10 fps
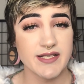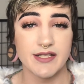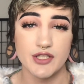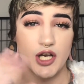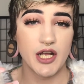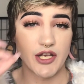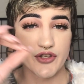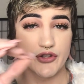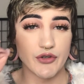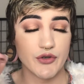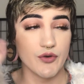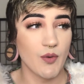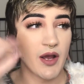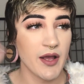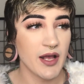It's not
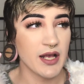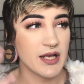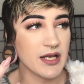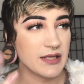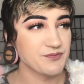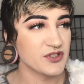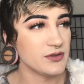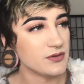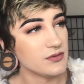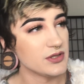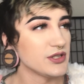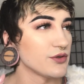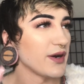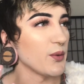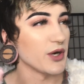too, what's
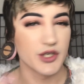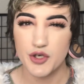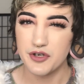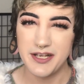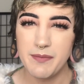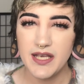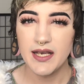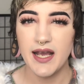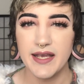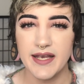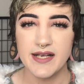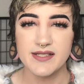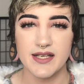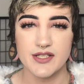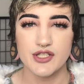the right word, creamy, I
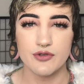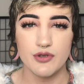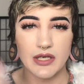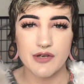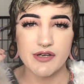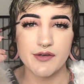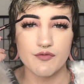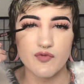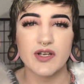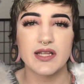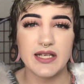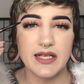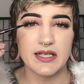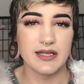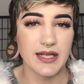guess, and so you can create
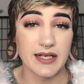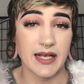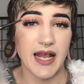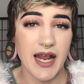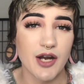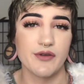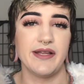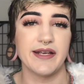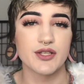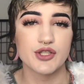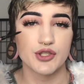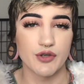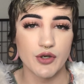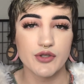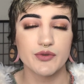really, like, hair-like
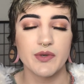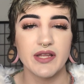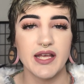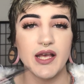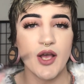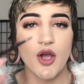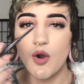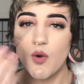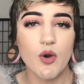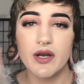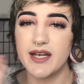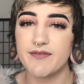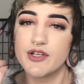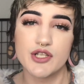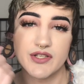strokes with it, or
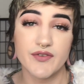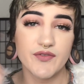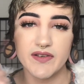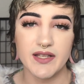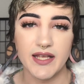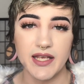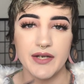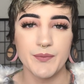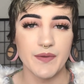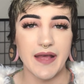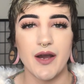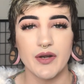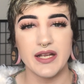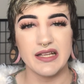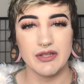even just fill in without
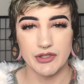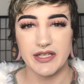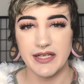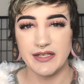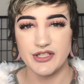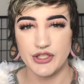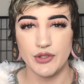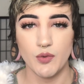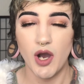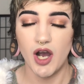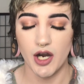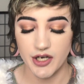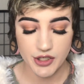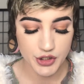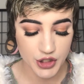it looking too
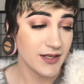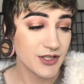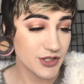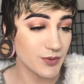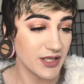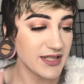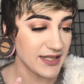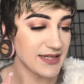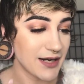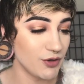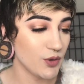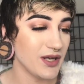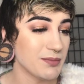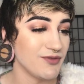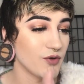harsh. Just wanted to hit that real
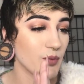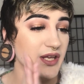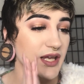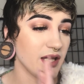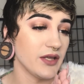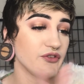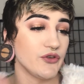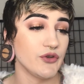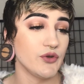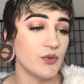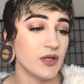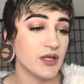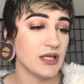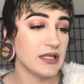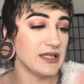quick before we get into
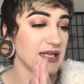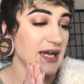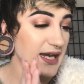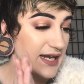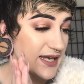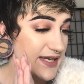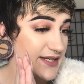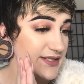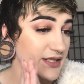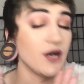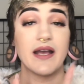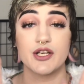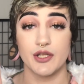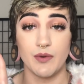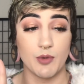the eyes. Oh,
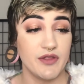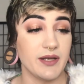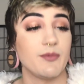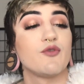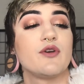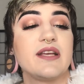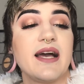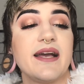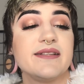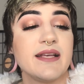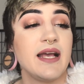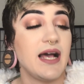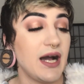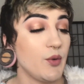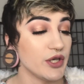actually, one more thing before the eyes.
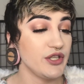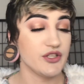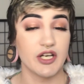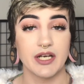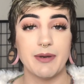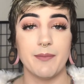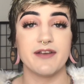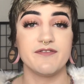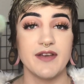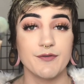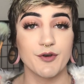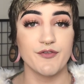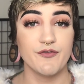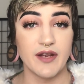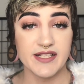I wanted to talk about my favorite
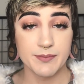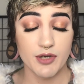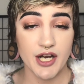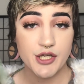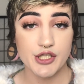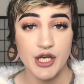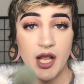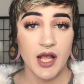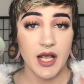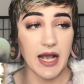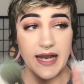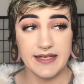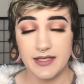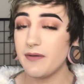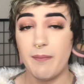face brush. I
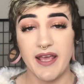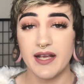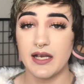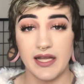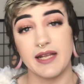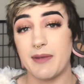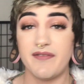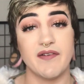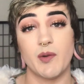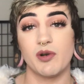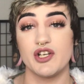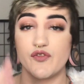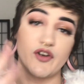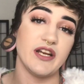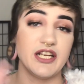didn't pick, like, my favorite brush
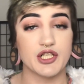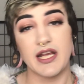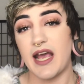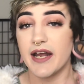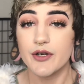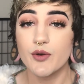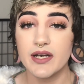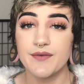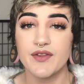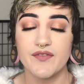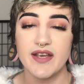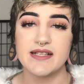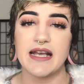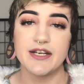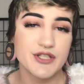for each category of the
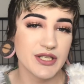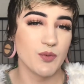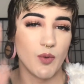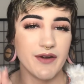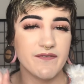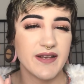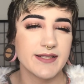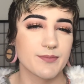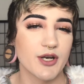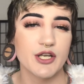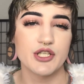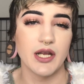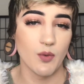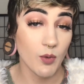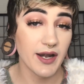face. I just did one face brush
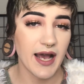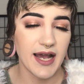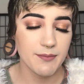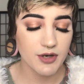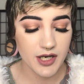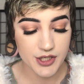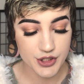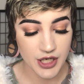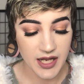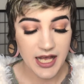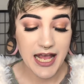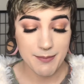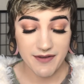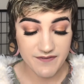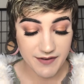and one eye brush. And
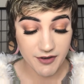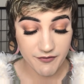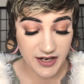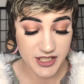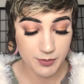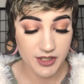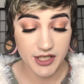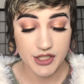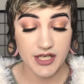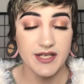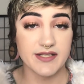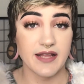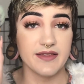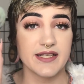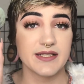my favorite face brush is
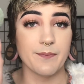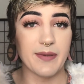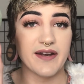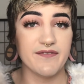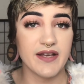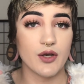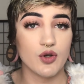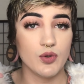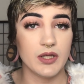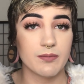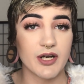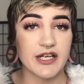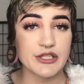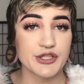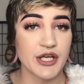this Benefit Hoola
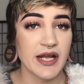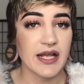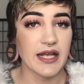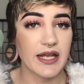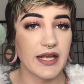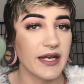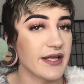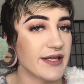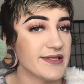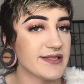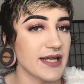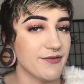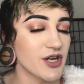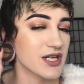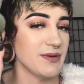brush. It is,
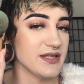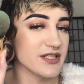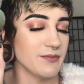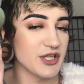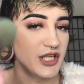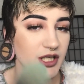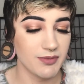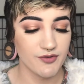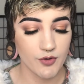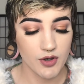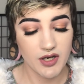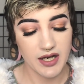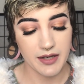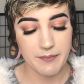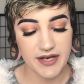I've talked about this on my channel before
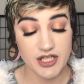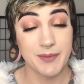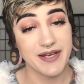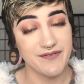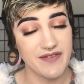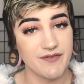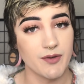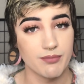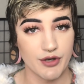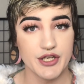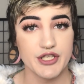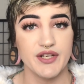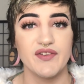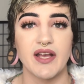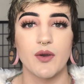in my top 10 favorite
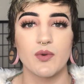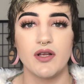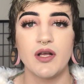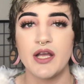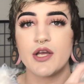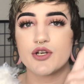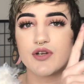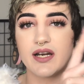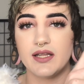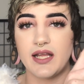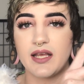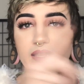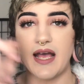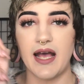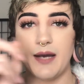brushes. I will try to link
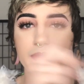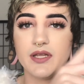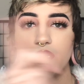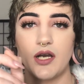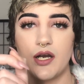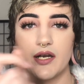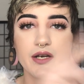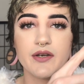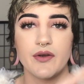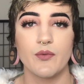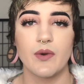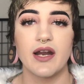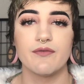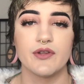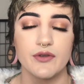that up in the card,
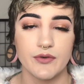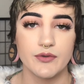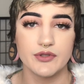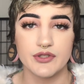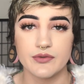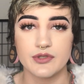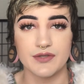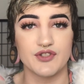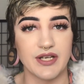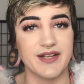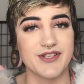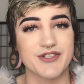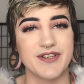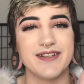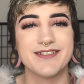wherever those, whichever side of the
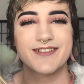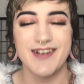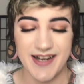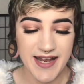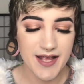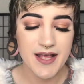screen those are on.